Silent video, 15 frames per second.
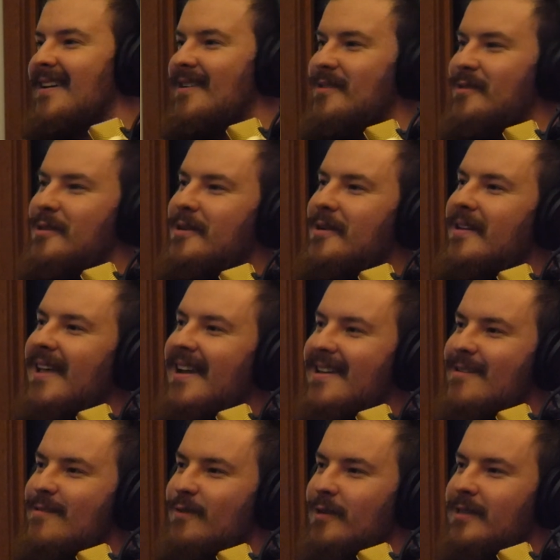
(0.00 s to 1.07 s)
Also,
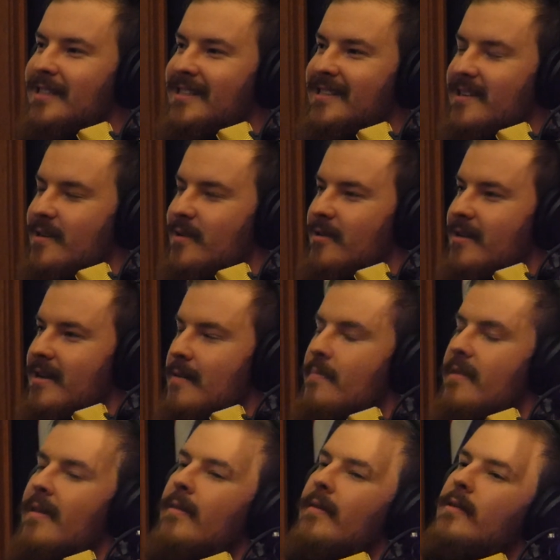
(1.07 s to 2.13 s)
like, your voice is annoying,
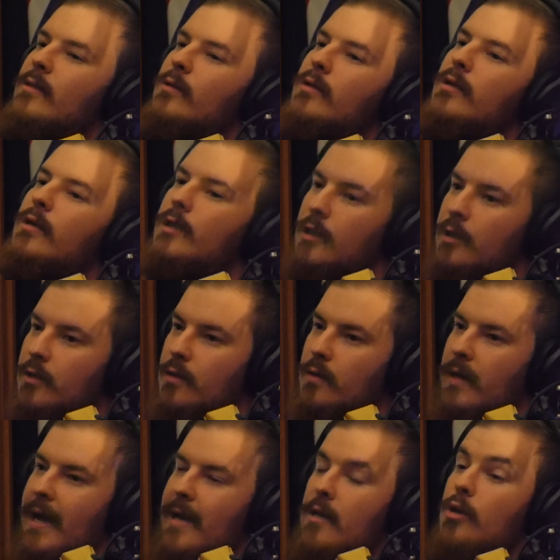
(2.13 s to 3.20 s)
but then there's also
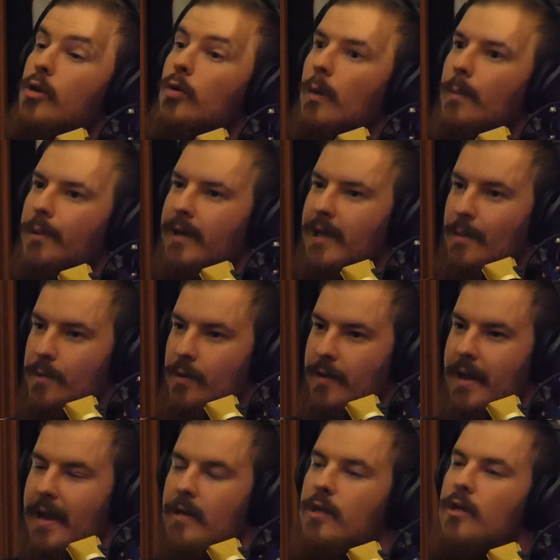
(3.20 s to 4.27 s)
you, and you were putting up your
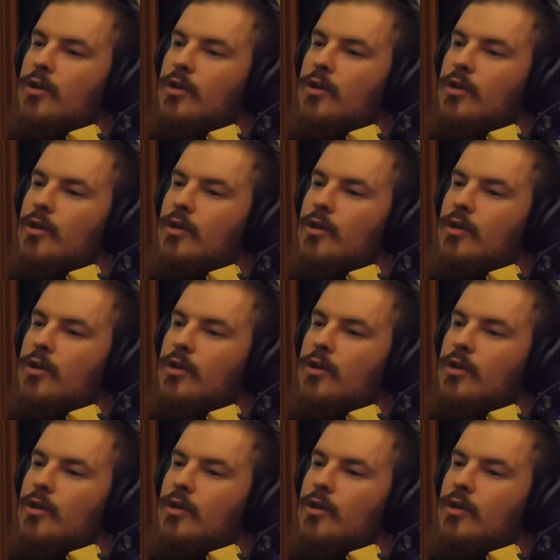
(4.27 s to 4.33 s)
hand.